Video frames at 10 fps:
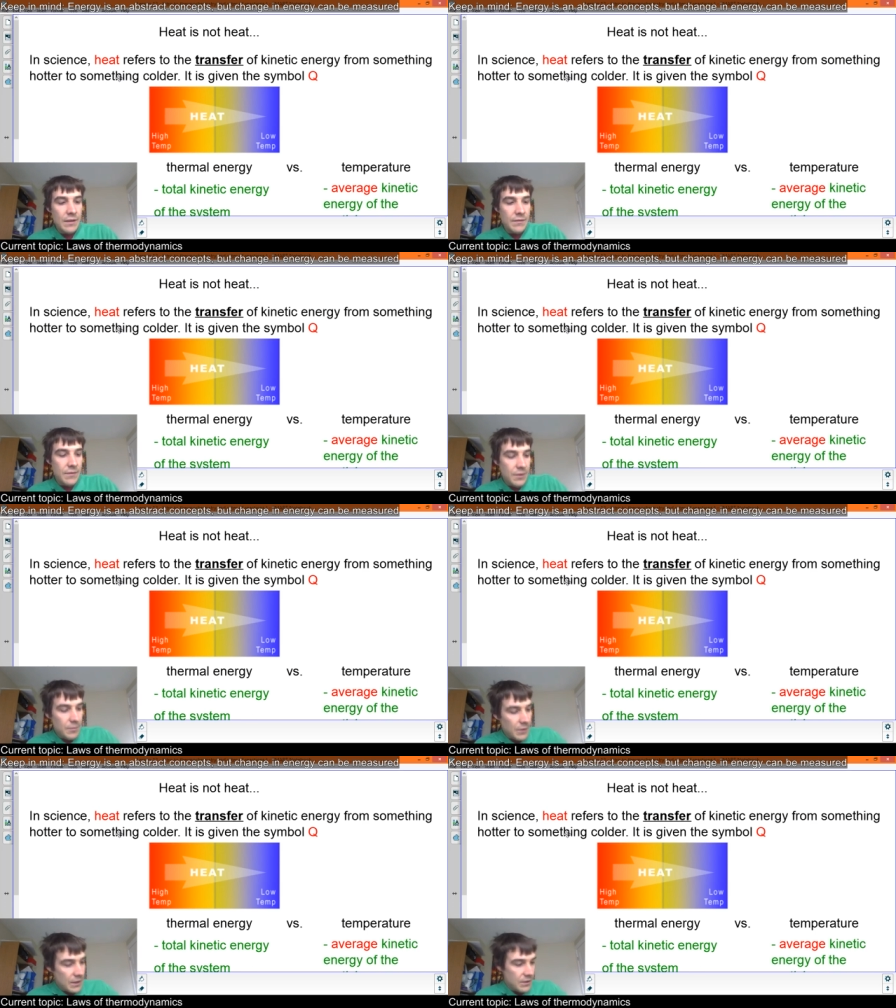
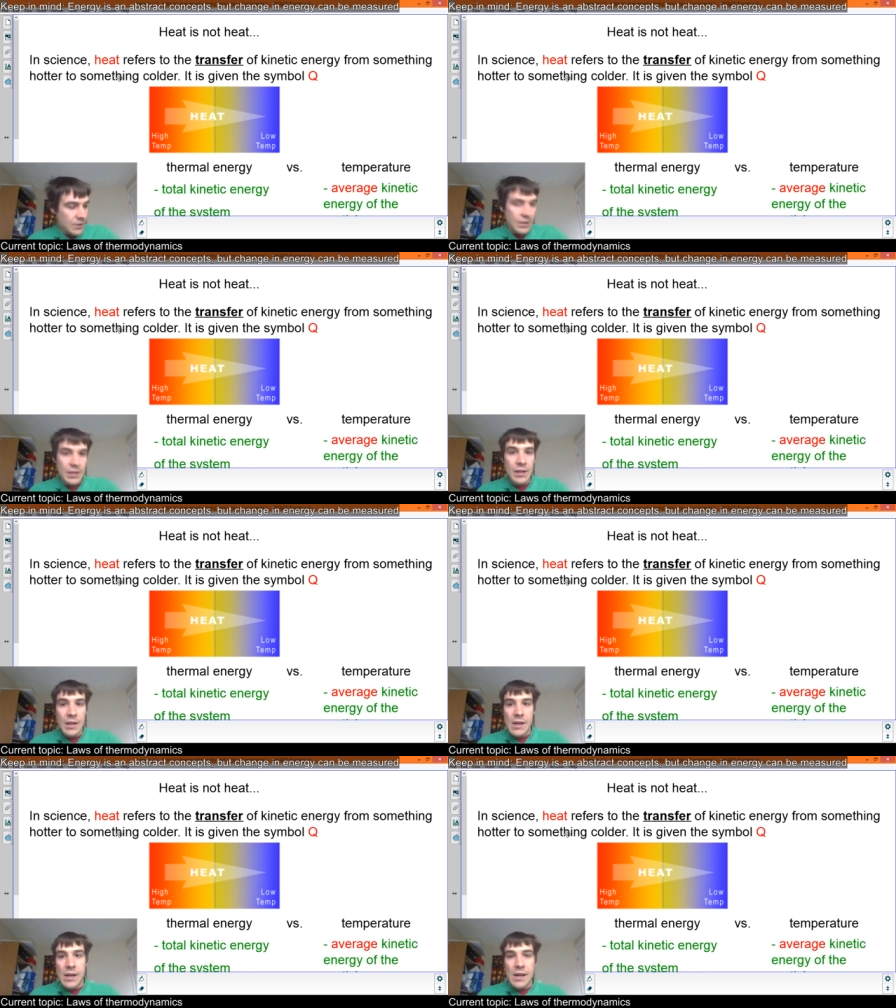thermal energy
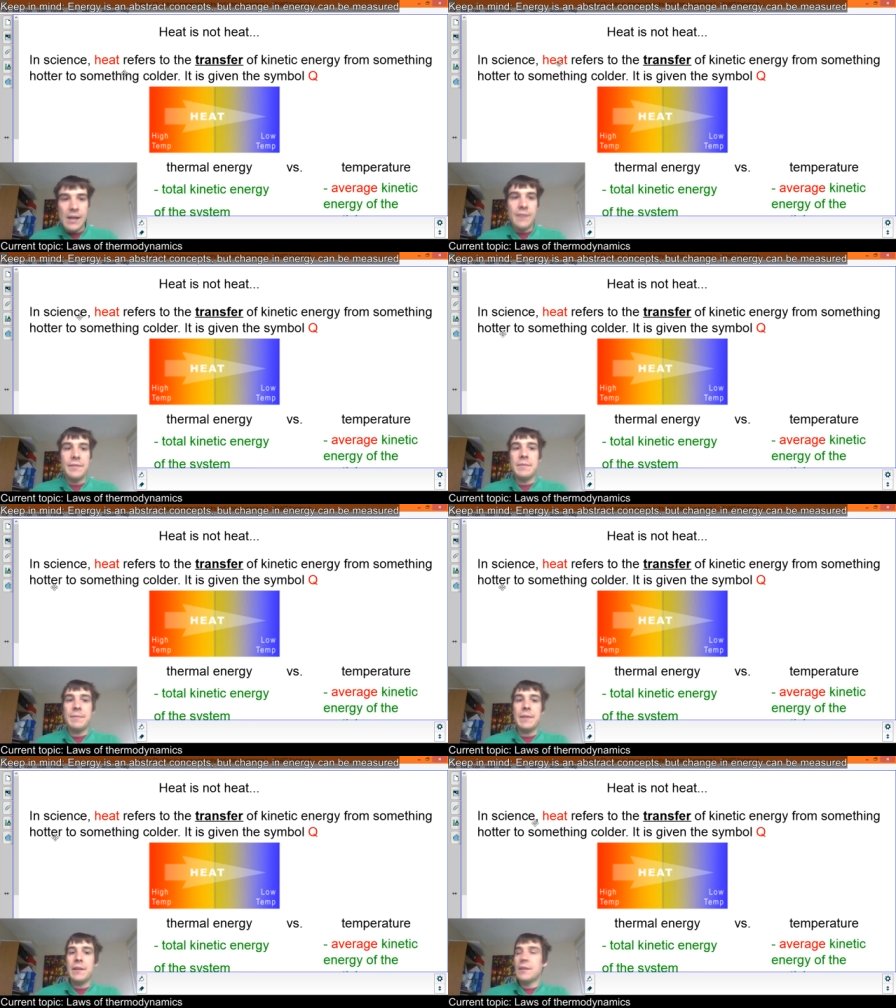from
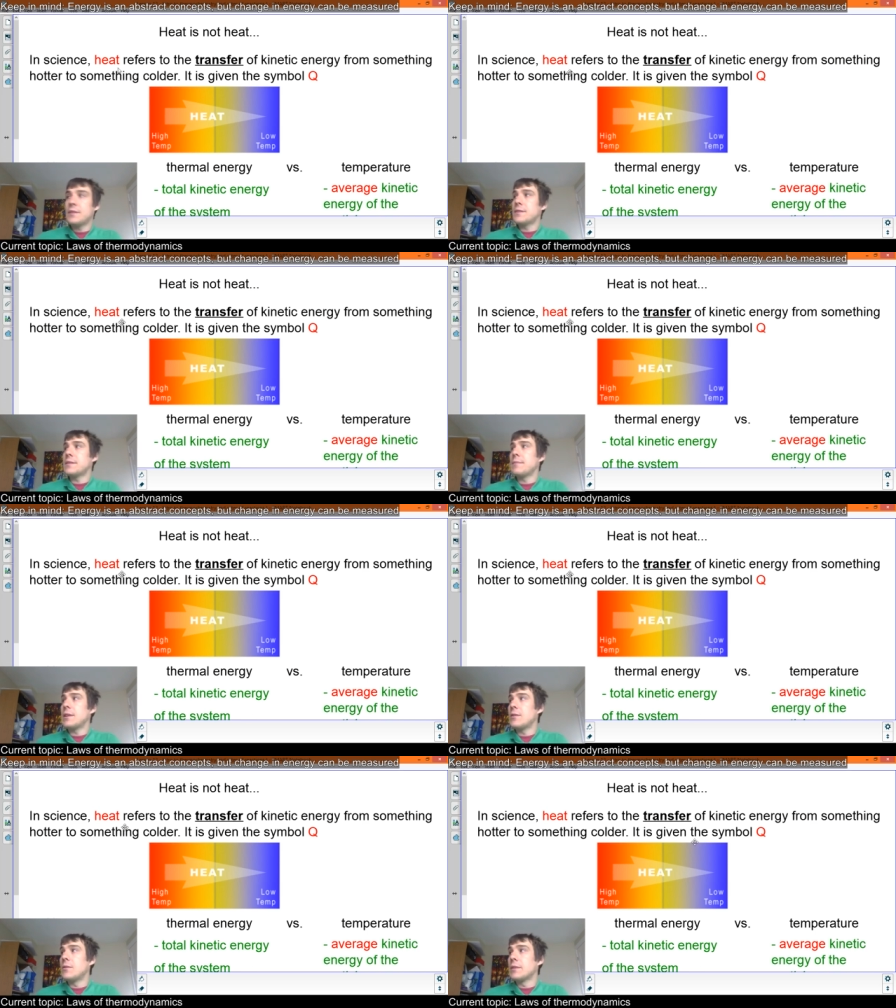something hotter to
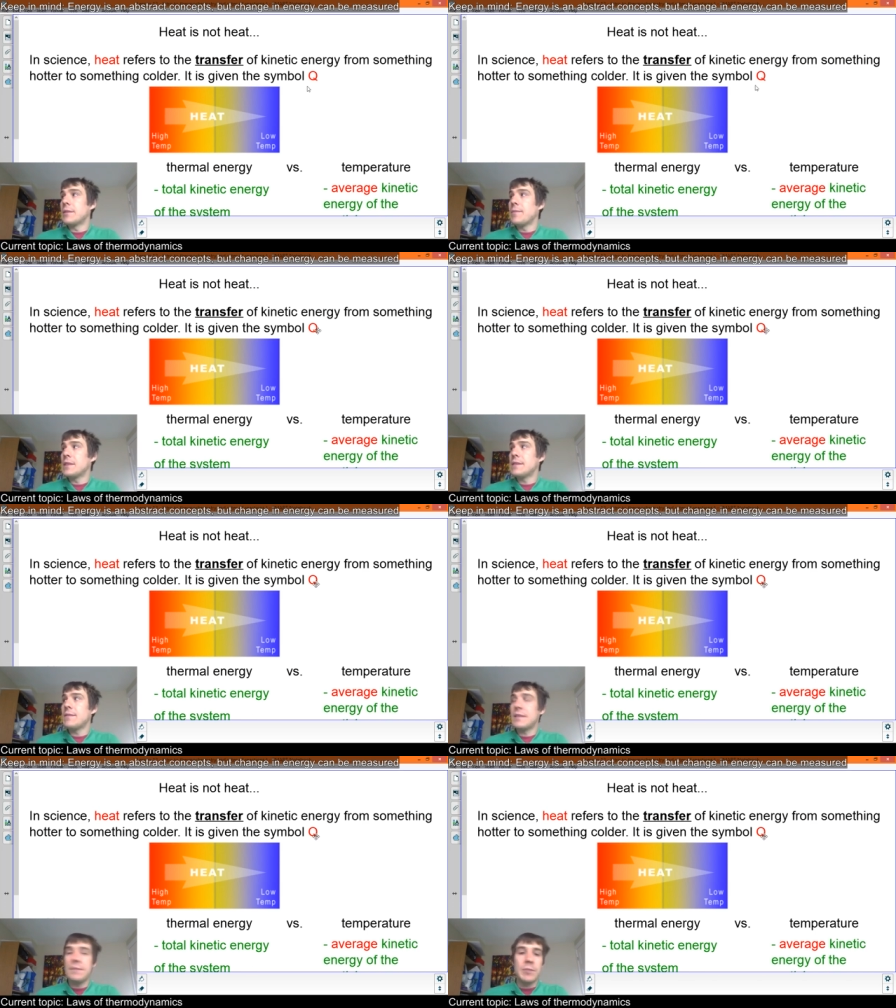something colder. It's given
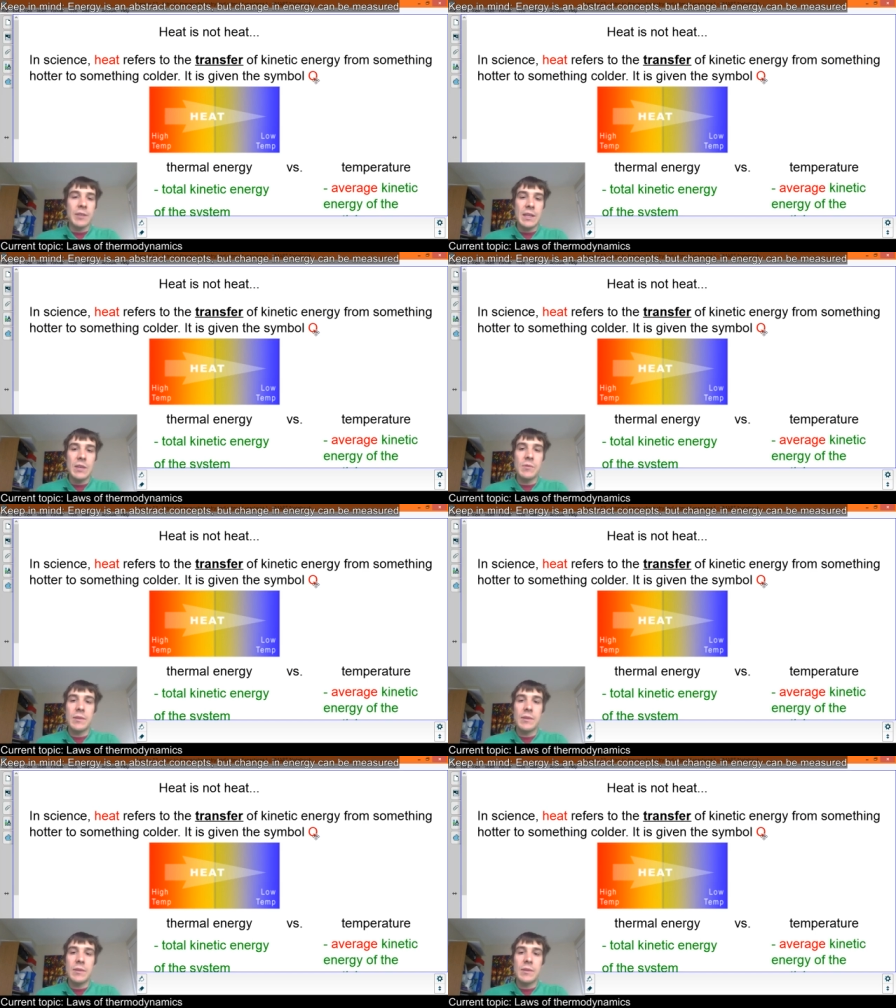the symbol Q.